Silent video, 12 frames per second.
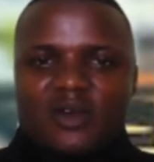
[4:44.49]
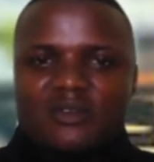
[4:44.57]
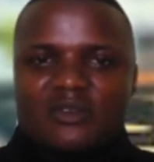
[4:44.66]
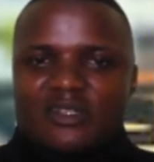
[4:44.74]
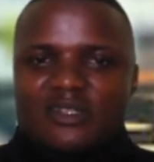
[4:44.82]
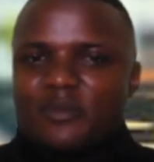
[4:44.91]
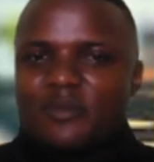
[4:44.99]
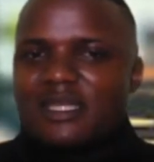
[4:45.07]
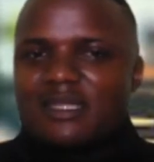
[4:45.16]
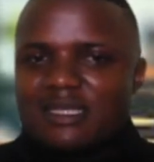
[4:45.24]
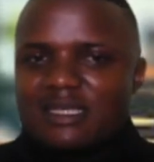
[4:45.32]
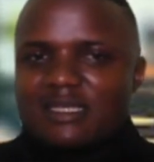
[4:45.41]
a topic
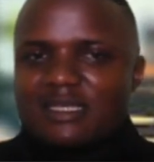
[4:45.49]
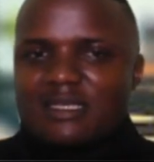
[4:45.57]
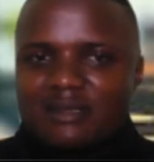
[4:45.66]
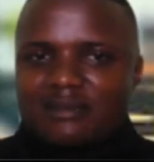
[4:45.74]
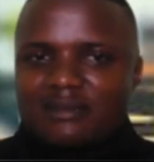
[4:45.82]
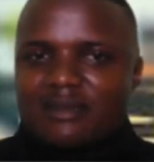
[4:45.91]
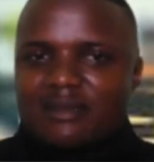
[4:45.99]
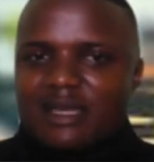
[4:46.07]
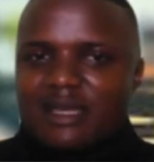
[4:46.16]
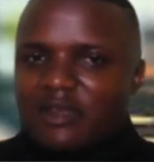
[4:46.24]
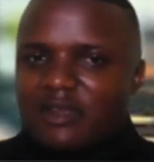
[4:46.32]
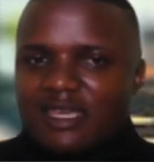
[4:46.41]
that is kind of
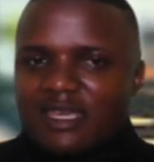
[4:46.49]
hanging